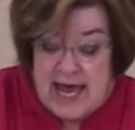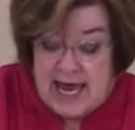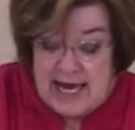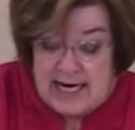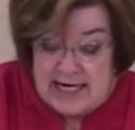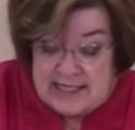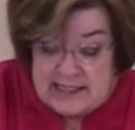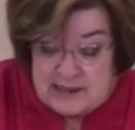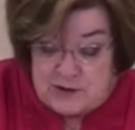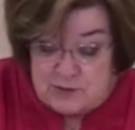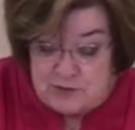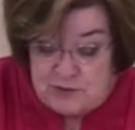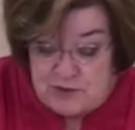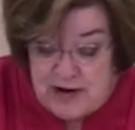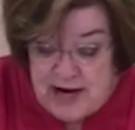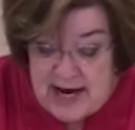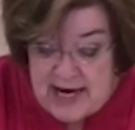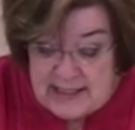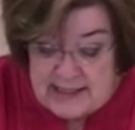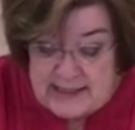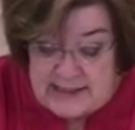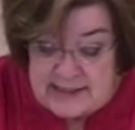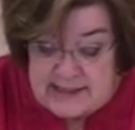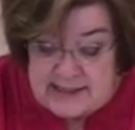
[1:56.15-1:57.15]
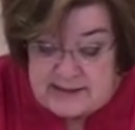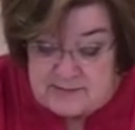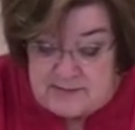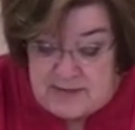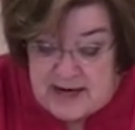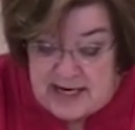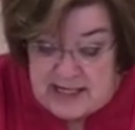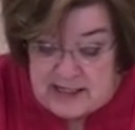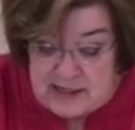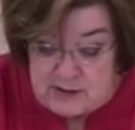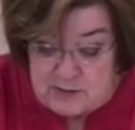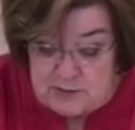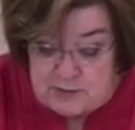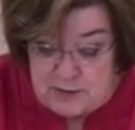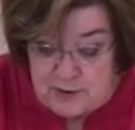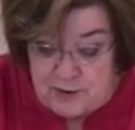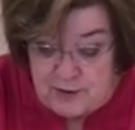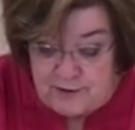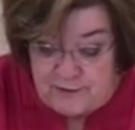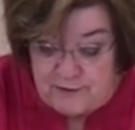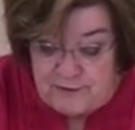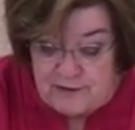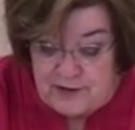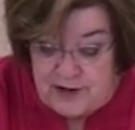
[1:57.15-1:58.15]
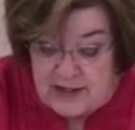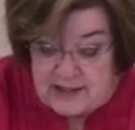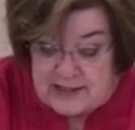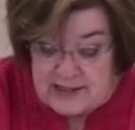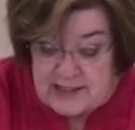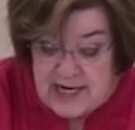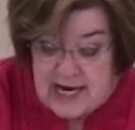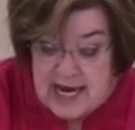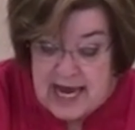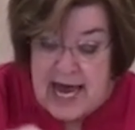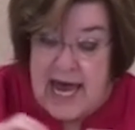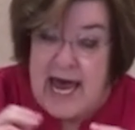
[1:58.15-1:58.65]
and it's practice makes perfect,